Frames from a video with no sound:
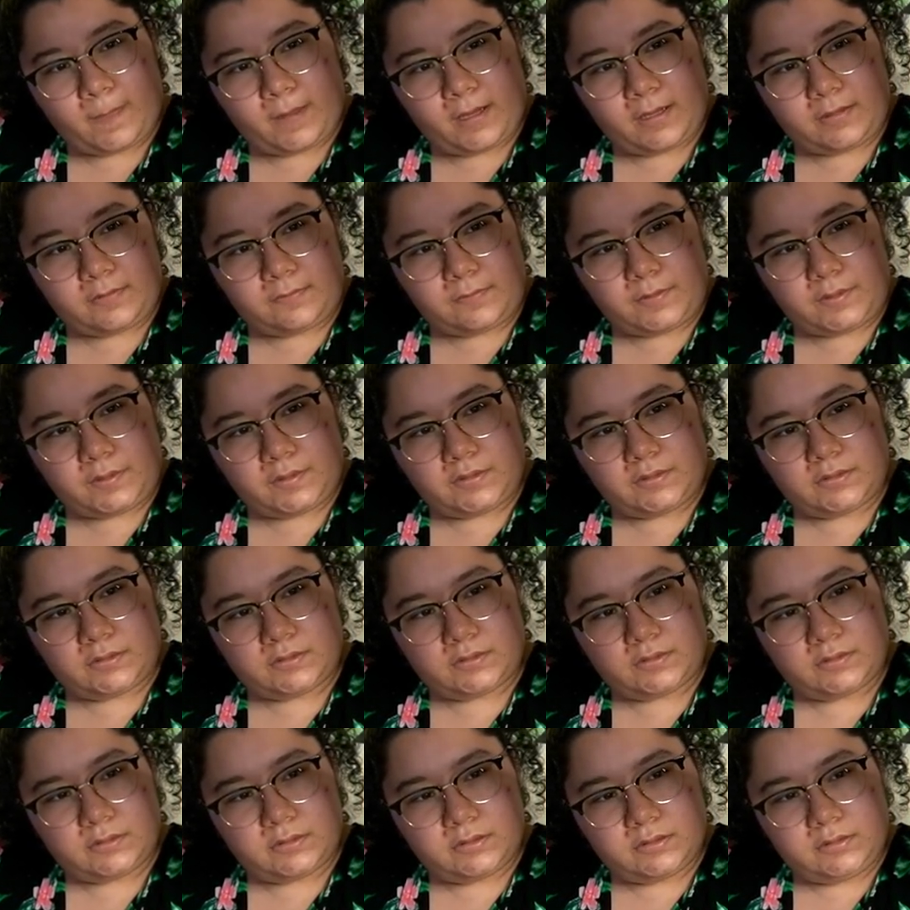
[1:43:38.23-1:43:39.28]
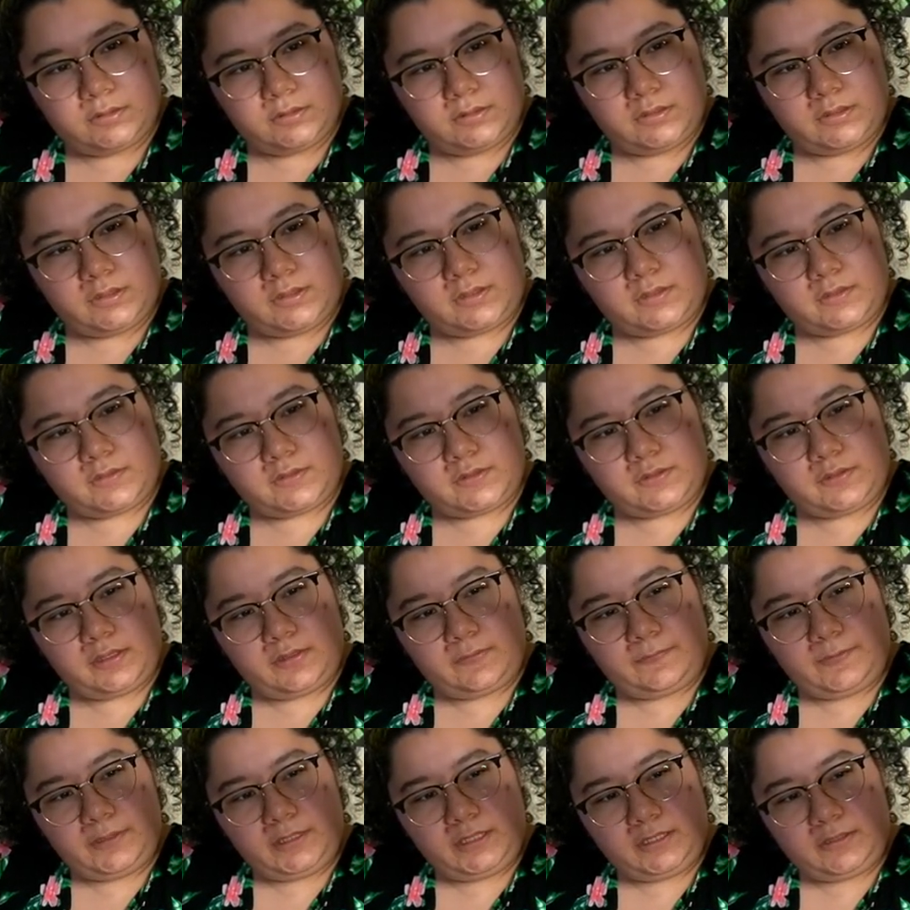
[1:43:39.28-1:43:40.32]
I will. And also, I
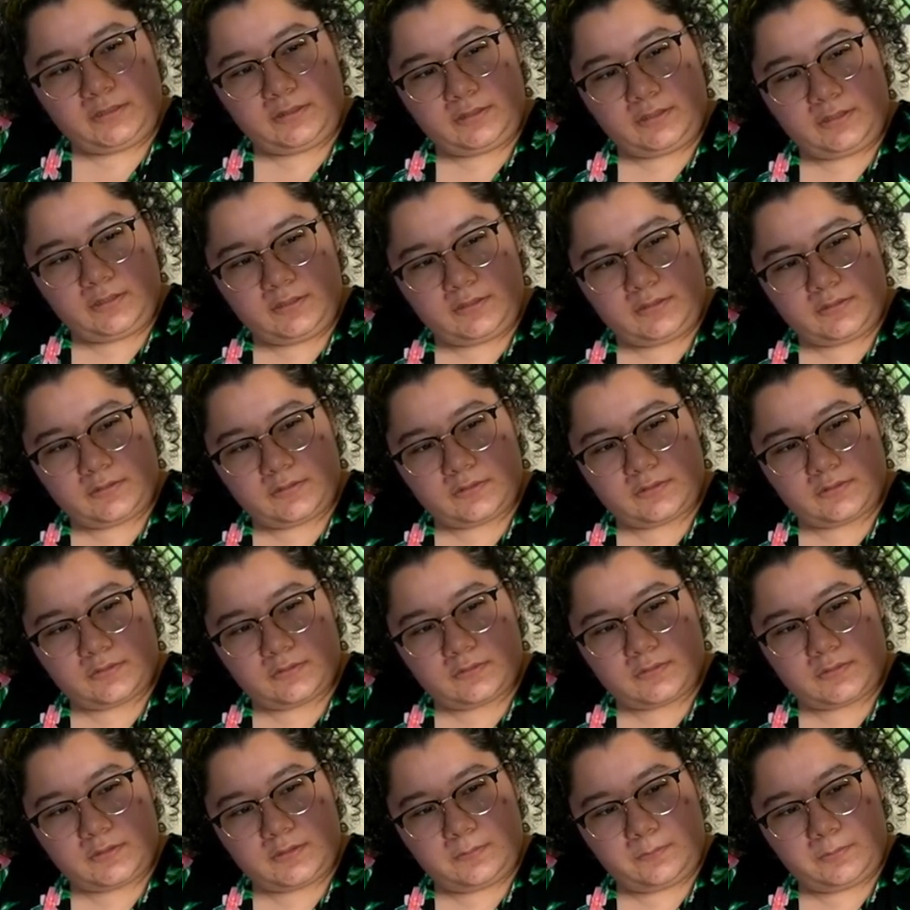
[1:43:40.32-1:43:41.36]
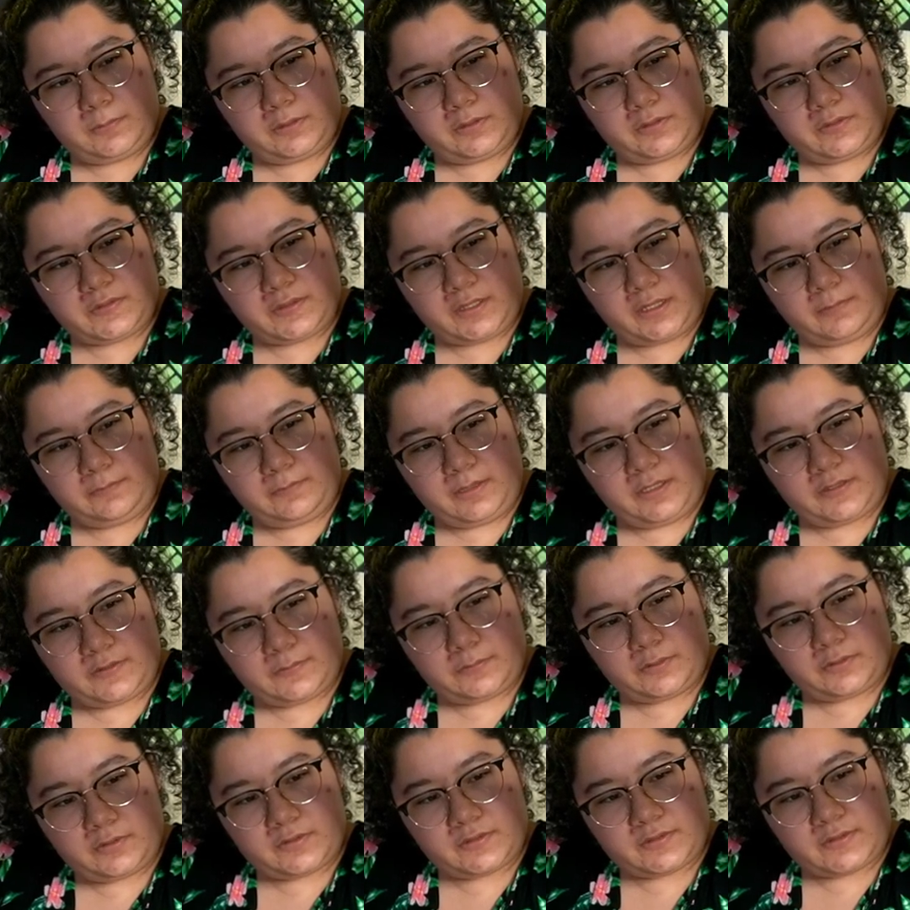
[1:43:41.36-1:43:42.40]
feel like this simpler design makes
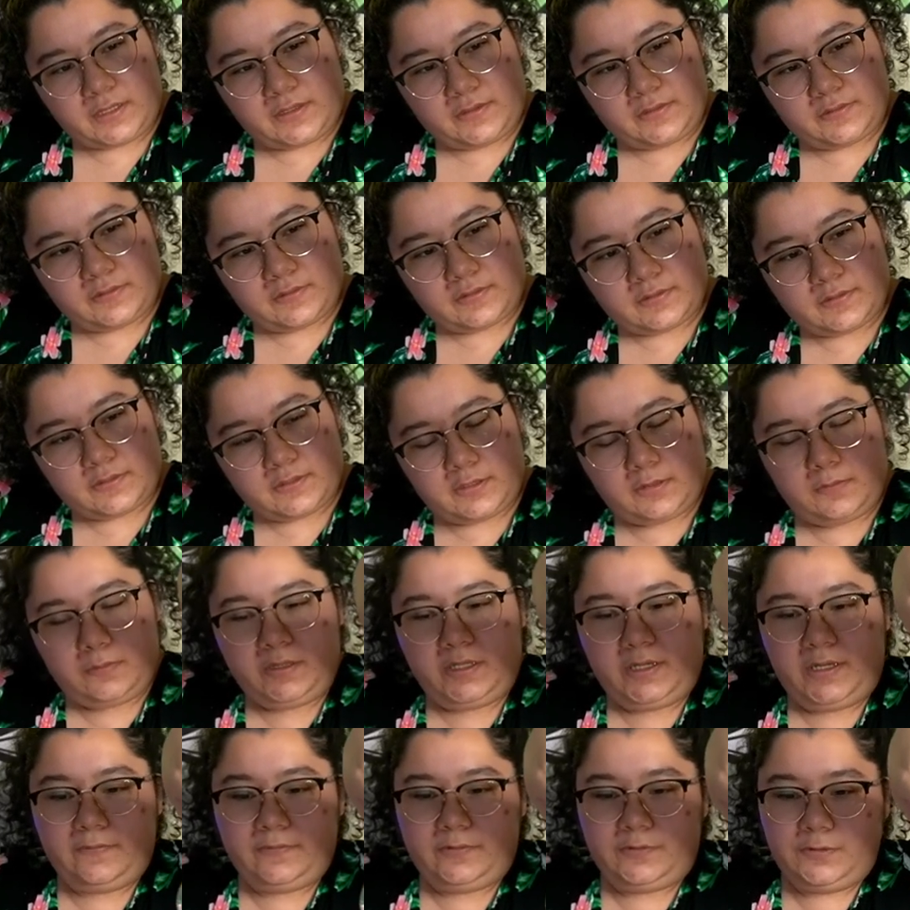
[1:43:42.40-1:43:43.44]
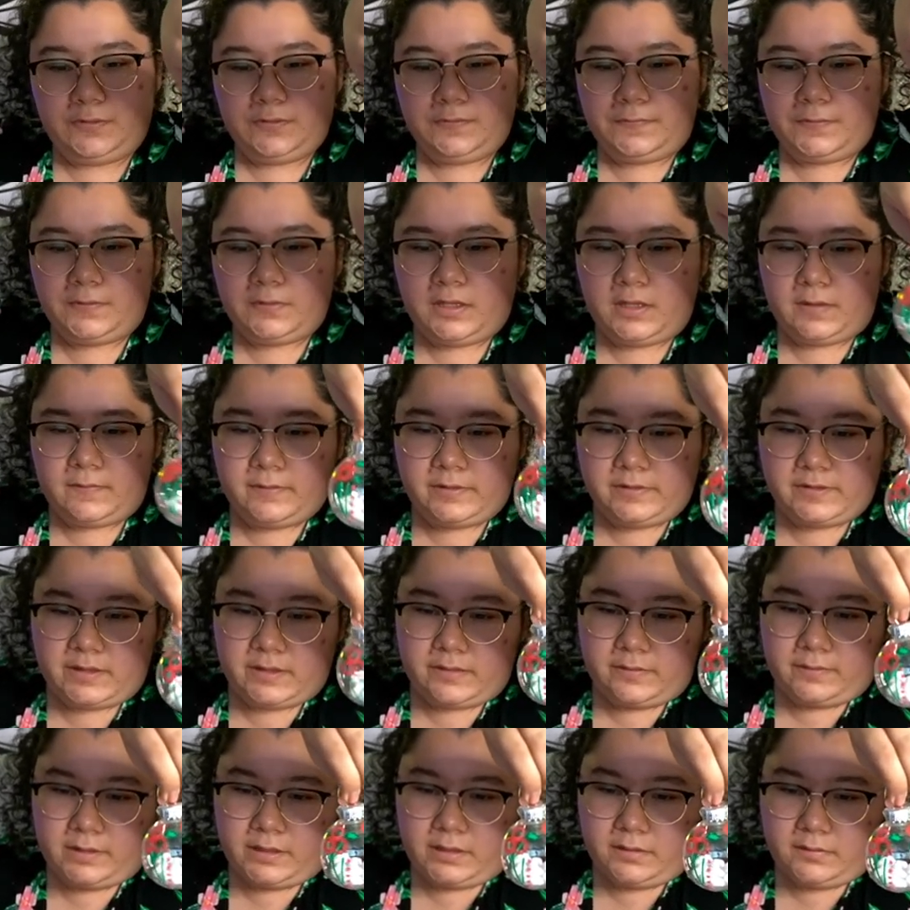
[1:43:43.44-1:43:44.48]
more sense, because you don't want to have two full covers,
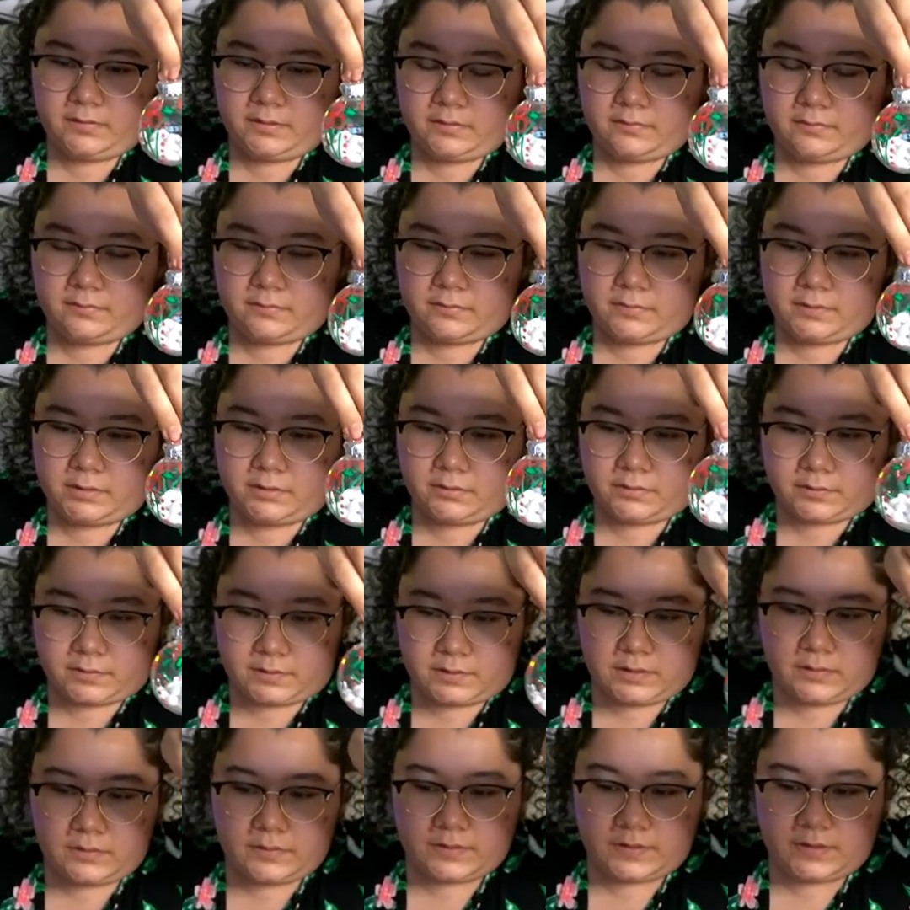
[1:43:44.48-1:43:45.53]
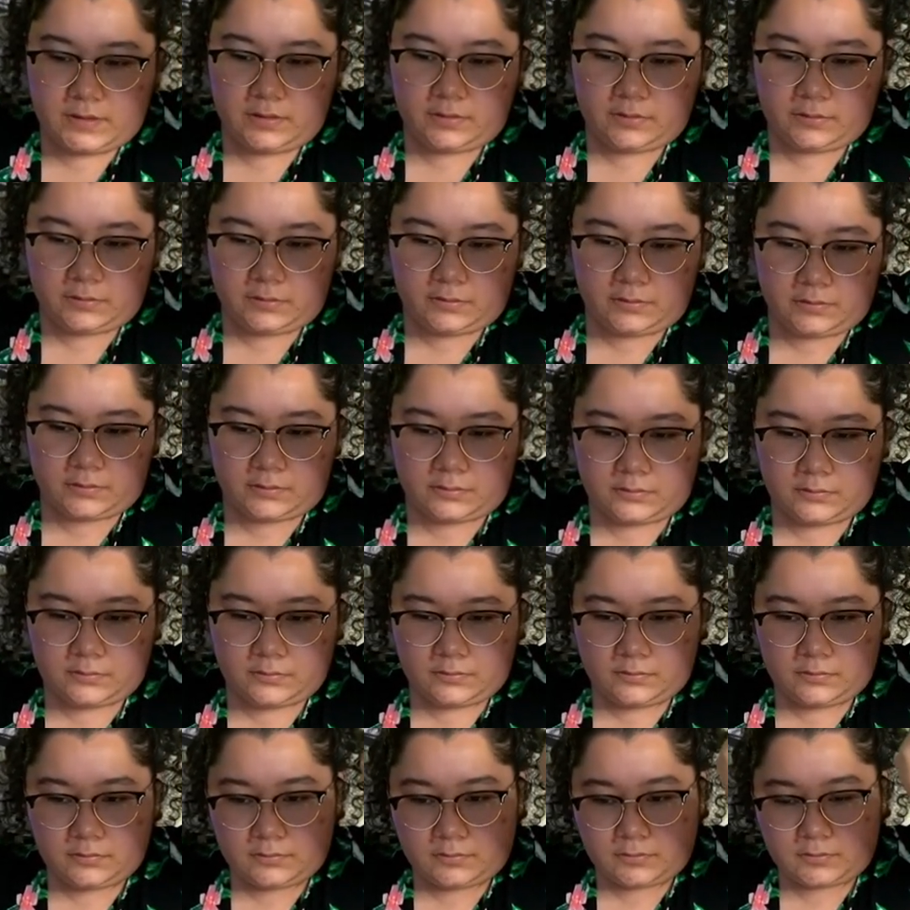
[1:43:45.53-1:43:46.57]
that way you'll still see the little
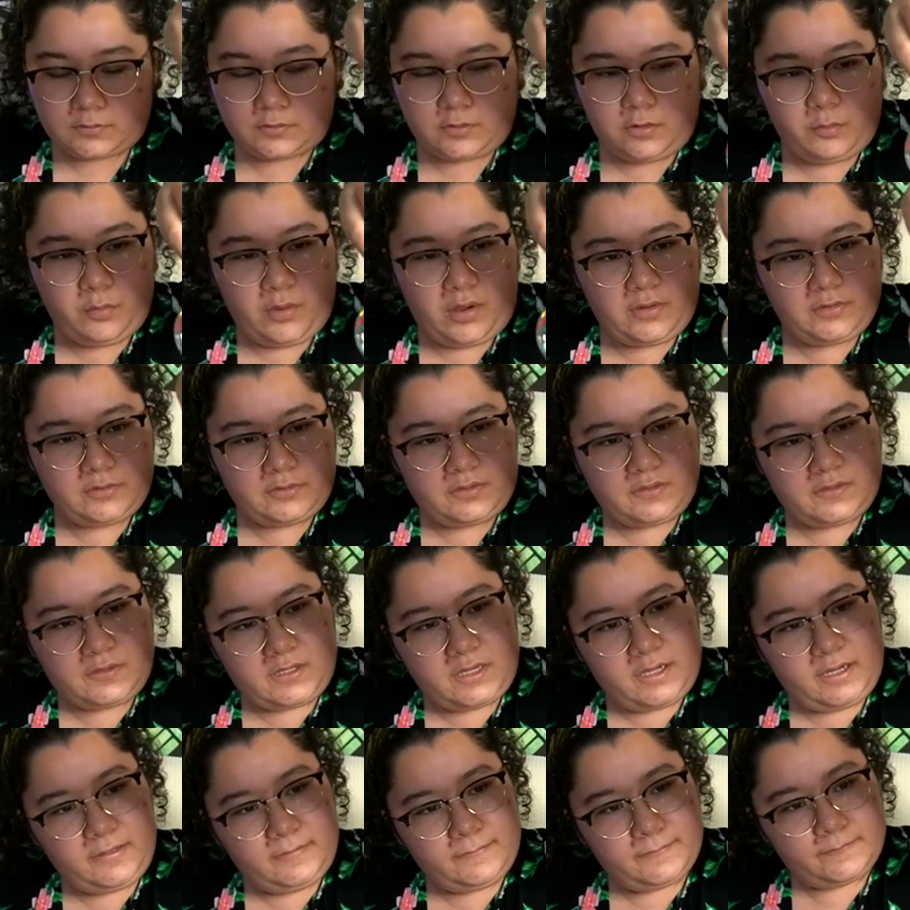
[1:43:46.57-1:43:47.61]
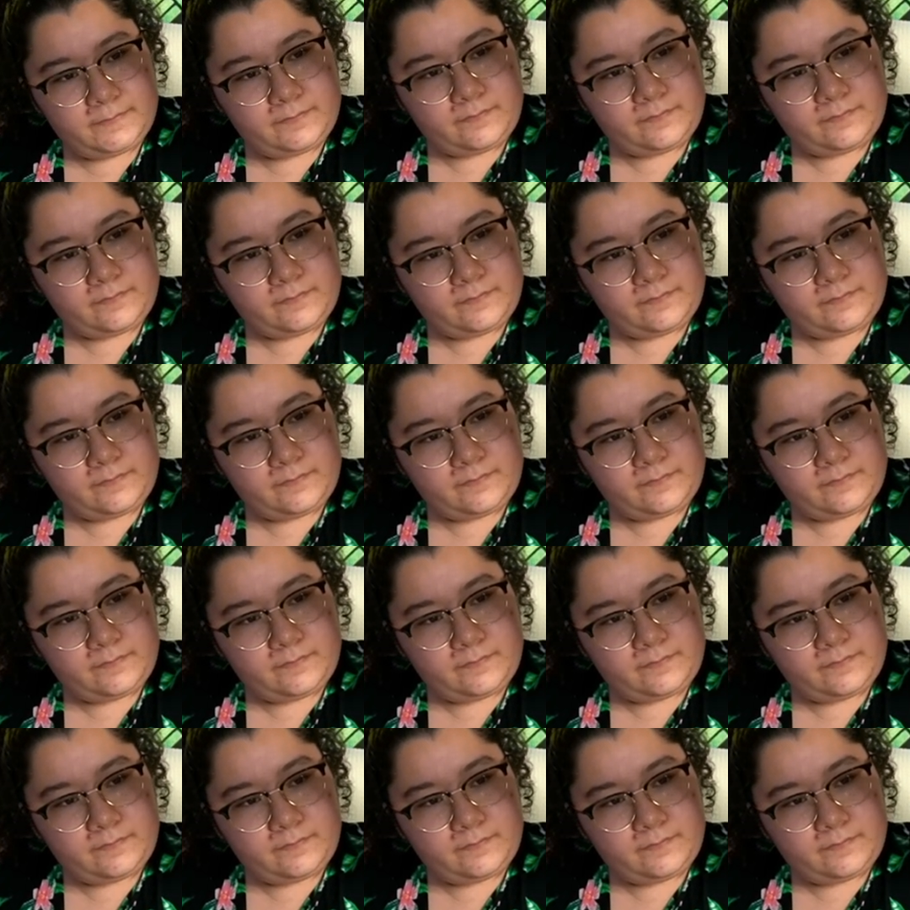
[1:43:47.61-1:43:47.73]
snowballs inside.